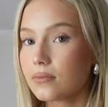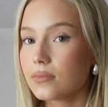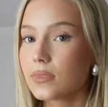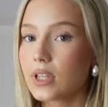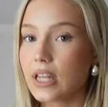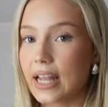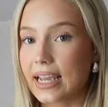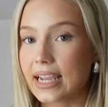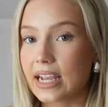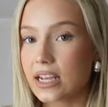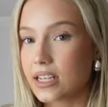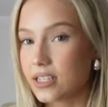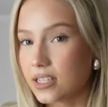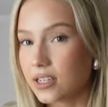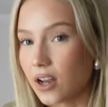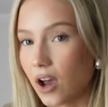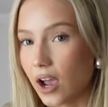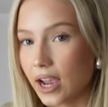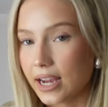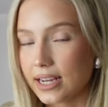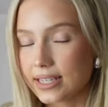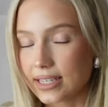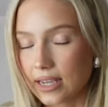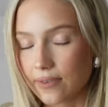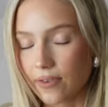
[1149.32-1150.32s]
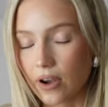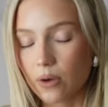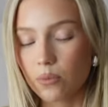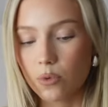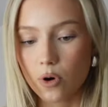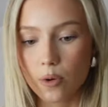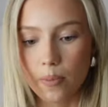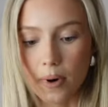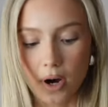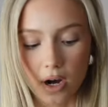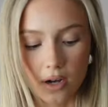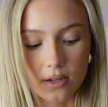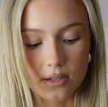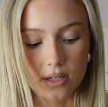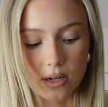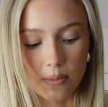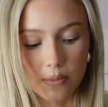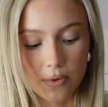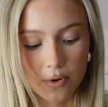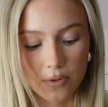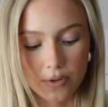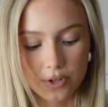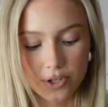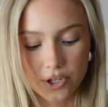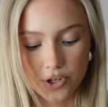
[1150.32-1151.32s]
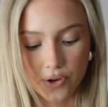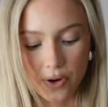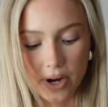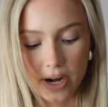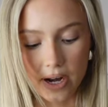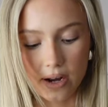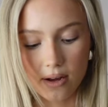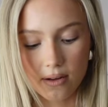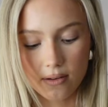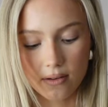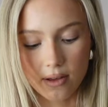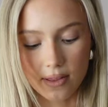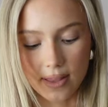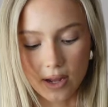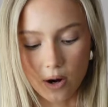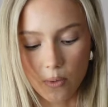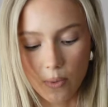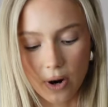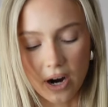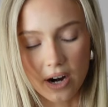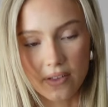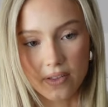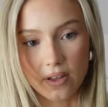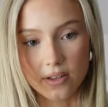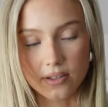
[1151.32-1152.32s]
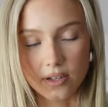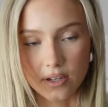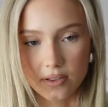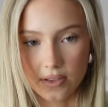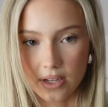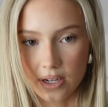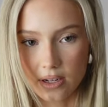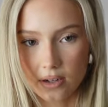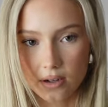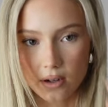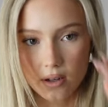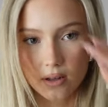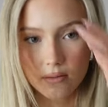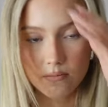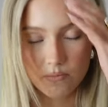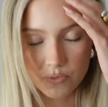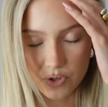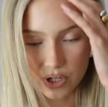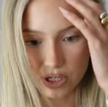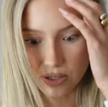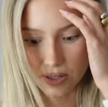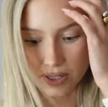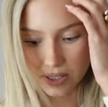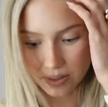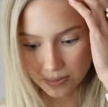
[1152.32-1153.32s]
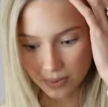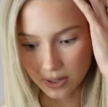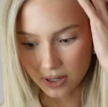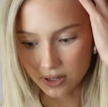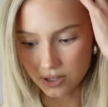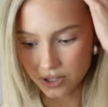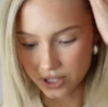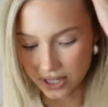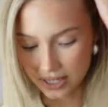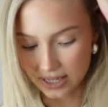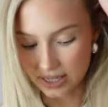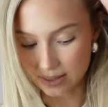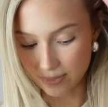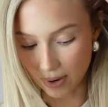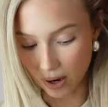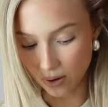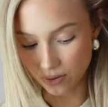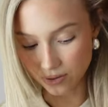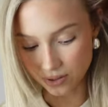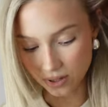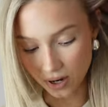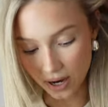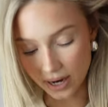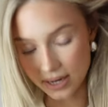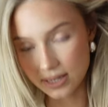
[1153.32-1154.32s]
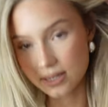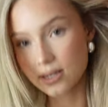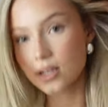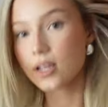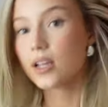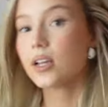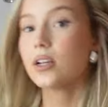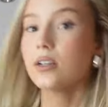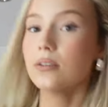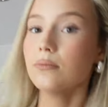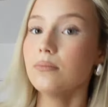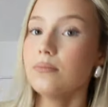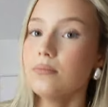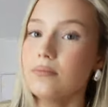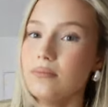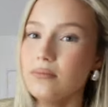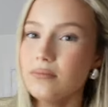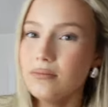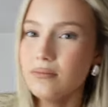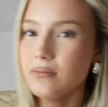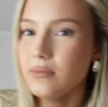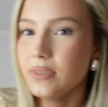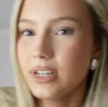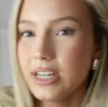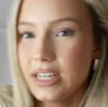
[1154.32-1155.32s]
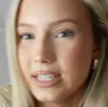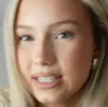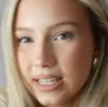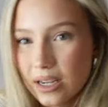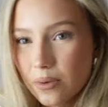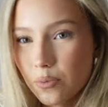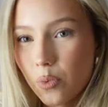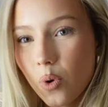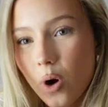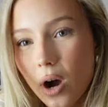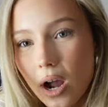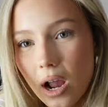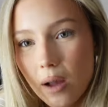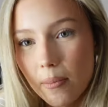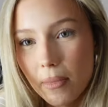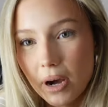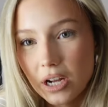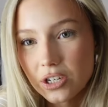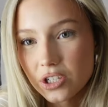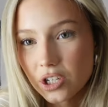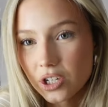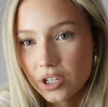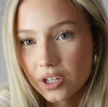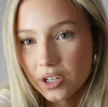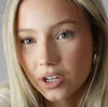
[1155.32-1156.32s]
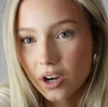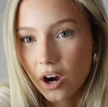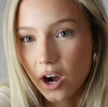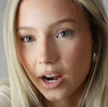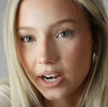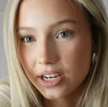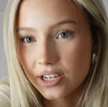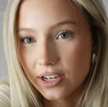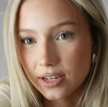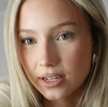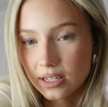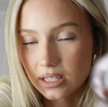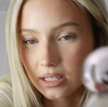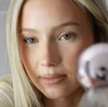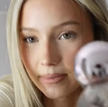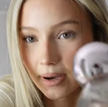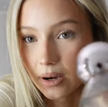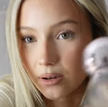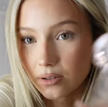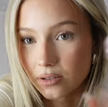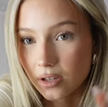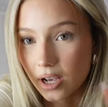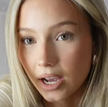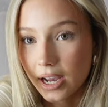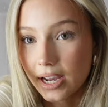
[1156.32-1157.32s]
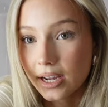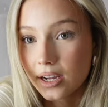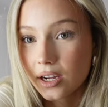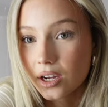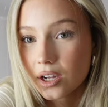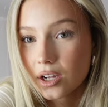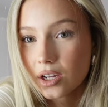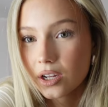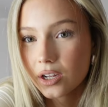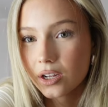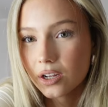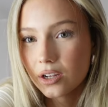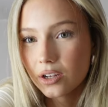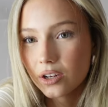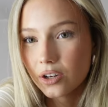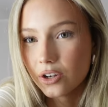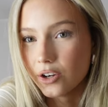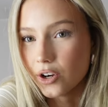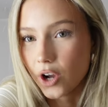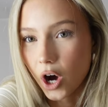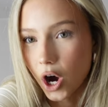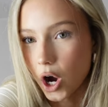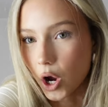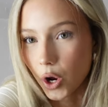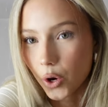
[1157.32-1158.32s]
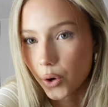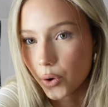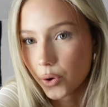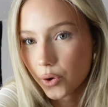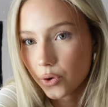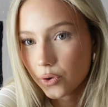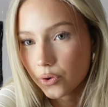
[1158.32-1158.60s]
like, it's nice. If I walk past someone on the street and they're wearing this, I'd think she smells nice. Is it what I imagine Kylie Jenner smells like? No.